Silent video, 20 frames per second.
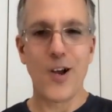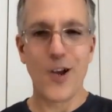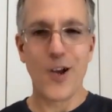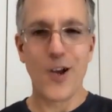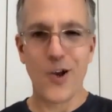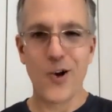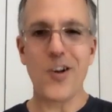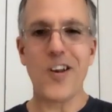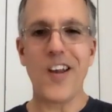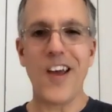
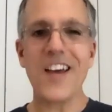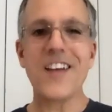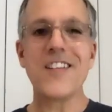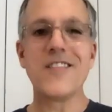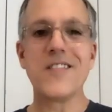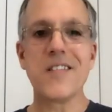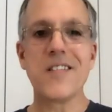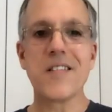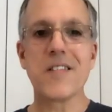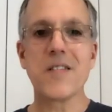good
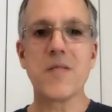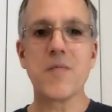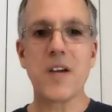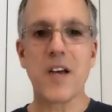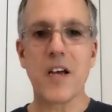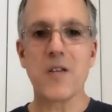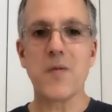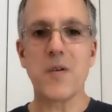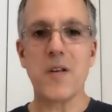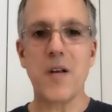agents,
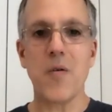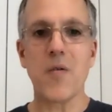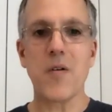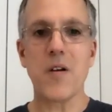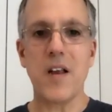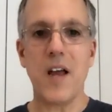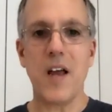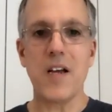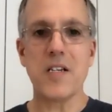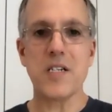because we know
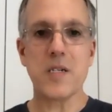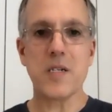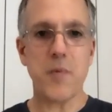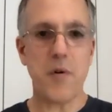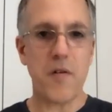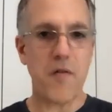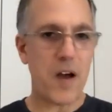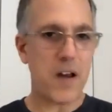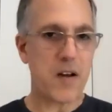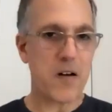good agents
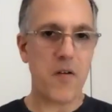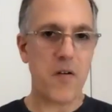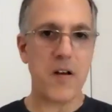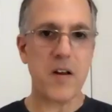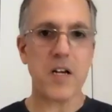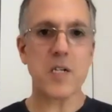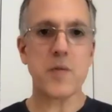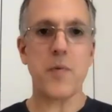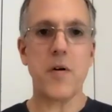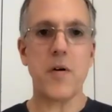provide a great
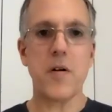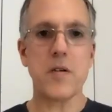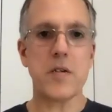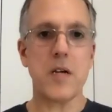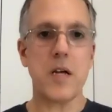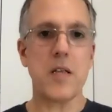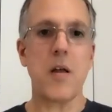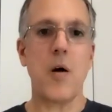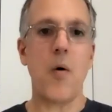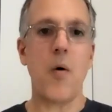experience
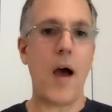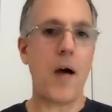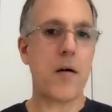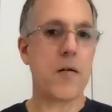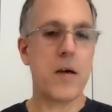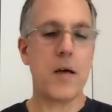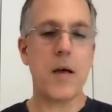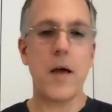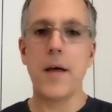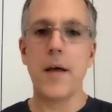and know how
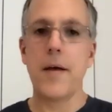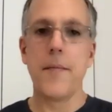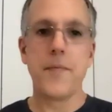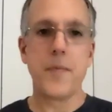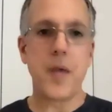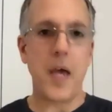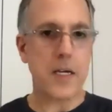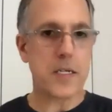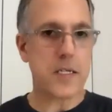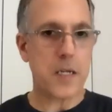to
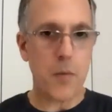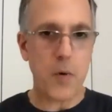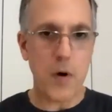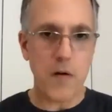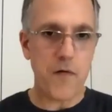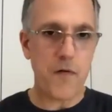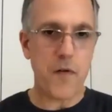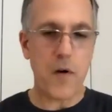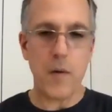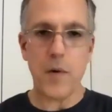take someone
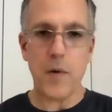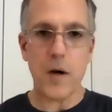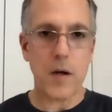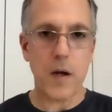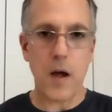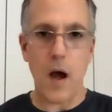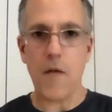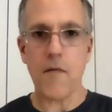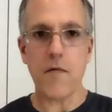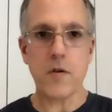from a
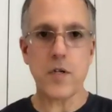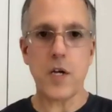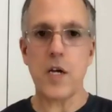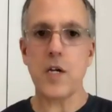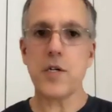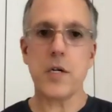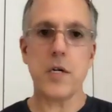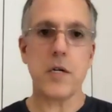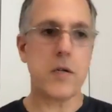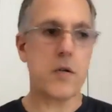
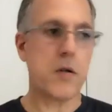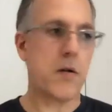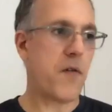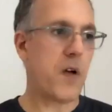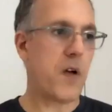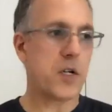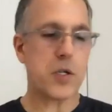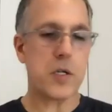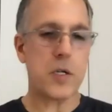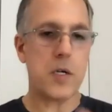conversation to
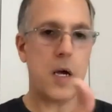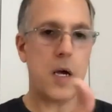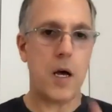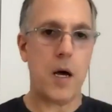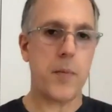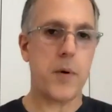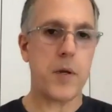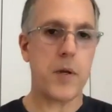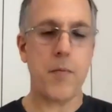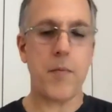eventually
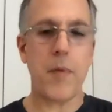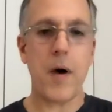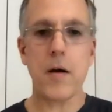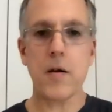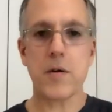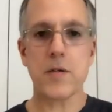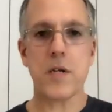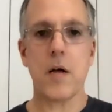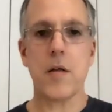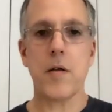helping them buy or
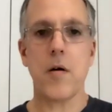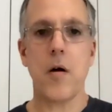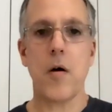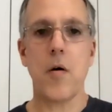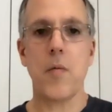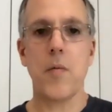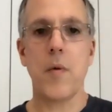sell their home.